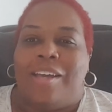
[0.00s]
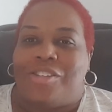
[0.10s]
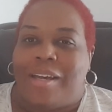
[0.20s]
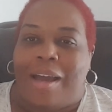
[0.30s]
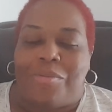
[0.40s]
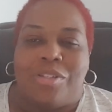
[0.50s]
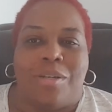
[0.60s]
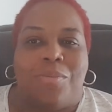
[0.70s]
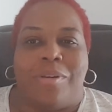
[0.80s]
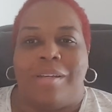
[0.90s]
She got what
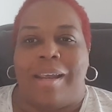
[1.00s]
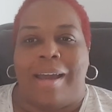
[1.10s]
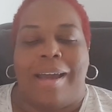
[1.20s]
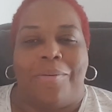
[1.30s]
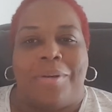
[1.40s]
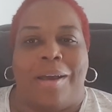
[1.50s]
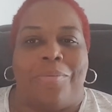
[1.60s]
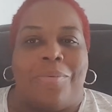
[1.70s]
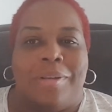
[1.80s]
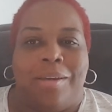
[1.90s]
she wanted. I got what
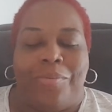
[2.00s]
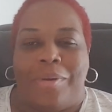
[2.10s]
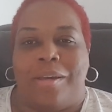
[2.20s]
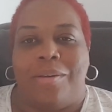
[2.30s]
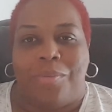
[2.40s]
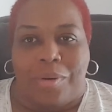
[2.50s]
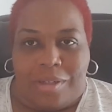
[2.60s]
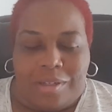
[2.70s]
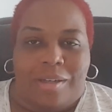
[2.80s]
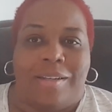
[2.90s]
I wanted. We were
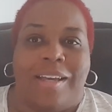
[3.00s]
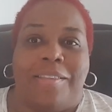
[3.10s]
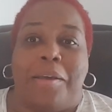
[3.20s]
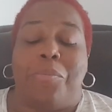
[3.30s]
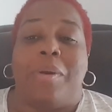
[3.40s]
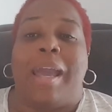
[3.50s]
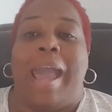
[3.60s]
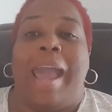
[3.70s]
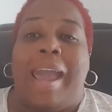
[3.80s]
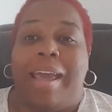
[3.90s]
good. And then we
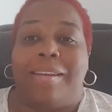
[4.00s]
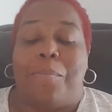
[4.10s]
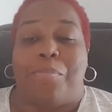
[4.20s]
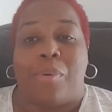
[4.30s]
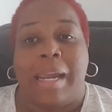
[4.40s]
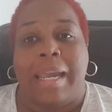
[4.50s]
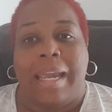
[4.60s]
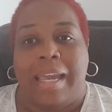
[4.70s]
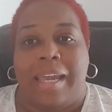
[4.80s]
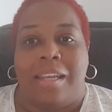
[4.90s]
add Bree
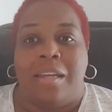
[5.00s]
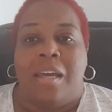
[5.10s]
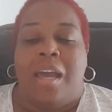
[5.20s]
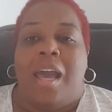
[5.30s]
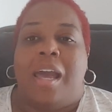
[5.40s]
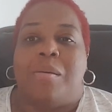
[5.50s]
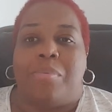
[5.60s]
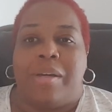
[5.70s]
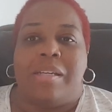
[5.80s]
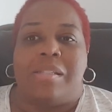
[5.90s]
in, and
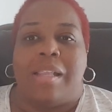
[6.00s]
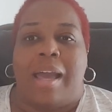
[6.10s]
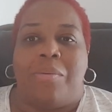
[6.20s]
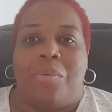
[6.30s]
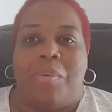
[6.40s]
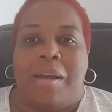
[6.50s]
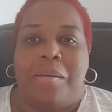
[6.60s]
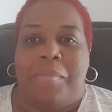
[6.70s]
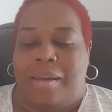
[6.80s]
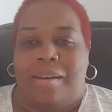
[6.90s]
Bree's like, well, wait
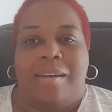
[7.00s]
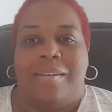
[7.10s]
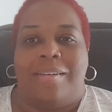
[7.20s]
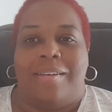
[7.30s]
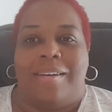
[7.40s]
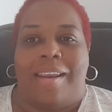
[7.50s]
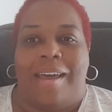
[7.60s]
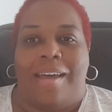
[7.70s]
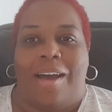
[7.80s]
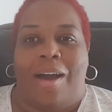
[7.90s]
a minute.
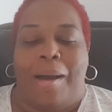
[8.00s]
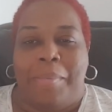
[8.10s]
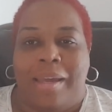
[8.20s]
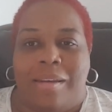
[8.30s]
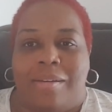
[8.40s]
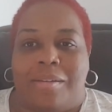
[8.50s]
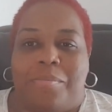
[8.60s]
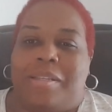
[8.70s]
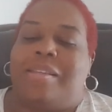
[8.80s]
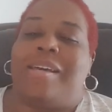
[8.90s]
I'm gonna eat a little
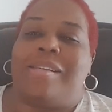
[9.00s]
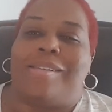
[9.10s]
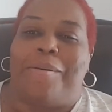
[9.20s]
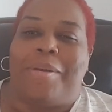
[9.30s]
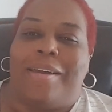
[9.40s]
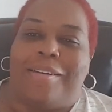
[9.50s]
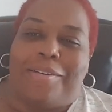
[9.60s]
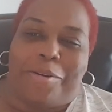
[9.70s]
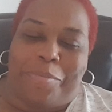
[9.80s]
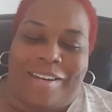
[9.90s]
bit of this. I'm gonna eat a
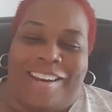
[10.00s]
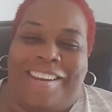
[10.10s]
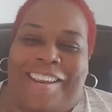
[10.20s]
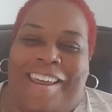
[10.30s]
little bit of